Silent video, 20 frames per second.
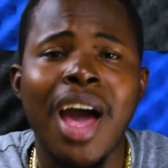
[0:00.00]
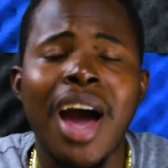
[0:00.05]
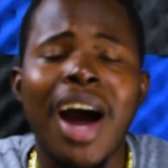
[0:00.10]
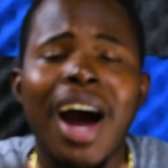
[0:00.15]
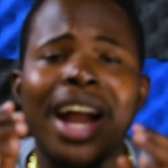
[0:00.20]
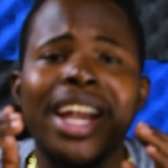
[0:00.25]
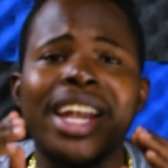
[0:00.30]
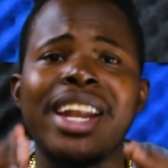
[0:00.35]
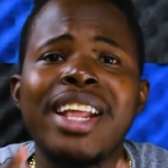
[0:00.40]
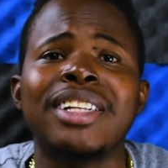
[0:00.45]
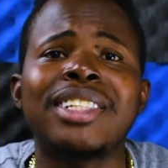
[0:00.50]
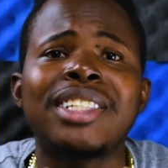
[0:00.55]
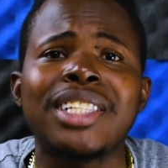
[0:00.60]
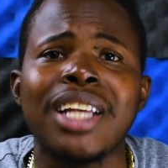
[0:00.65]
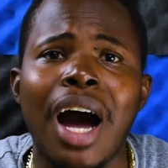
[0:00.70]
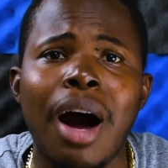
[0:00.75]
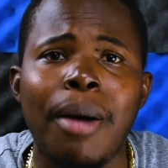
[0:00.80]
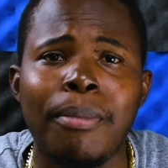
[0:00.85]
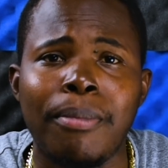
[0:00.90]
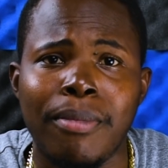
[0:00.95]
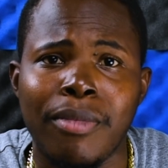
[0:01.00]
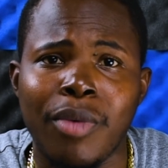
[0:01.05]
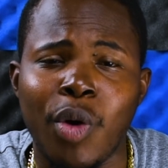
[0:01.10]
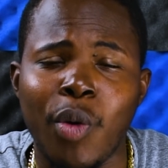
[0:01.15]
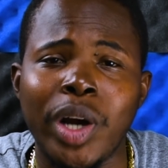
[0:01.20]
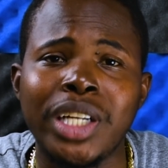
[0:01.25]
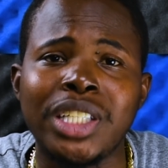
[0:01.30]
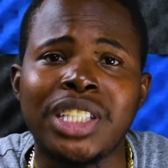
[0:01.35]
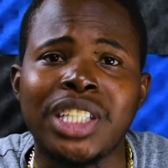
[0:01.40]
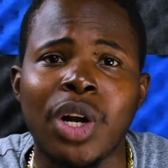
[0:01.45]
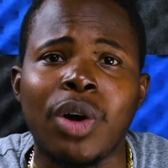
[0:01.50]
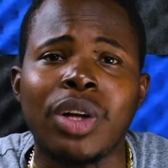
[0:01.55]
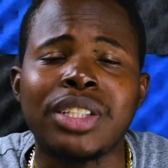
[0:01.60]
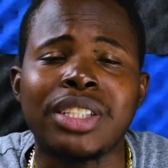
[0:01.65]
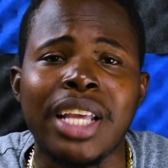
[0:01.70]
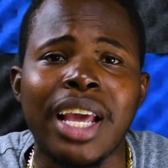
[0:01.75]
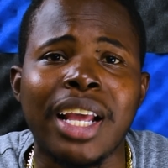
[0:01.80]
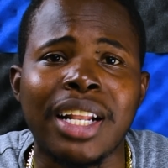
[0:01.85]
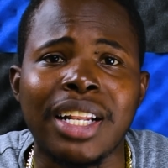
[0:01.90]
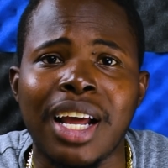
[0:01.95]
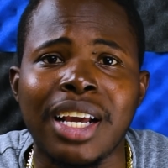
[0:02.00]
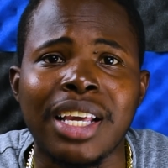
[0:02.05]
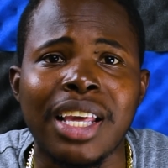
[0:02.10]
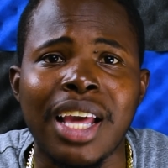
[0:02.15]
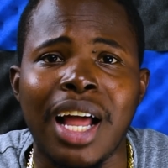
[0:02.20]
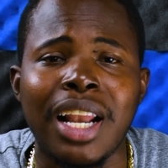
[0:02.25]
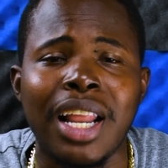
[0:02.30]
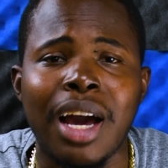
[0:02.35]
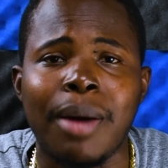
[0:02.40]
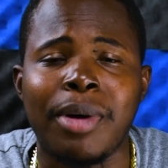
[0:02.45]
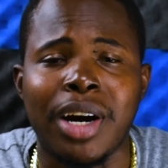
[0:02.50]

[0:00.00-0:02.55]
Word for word: And this happen when she go take the girl the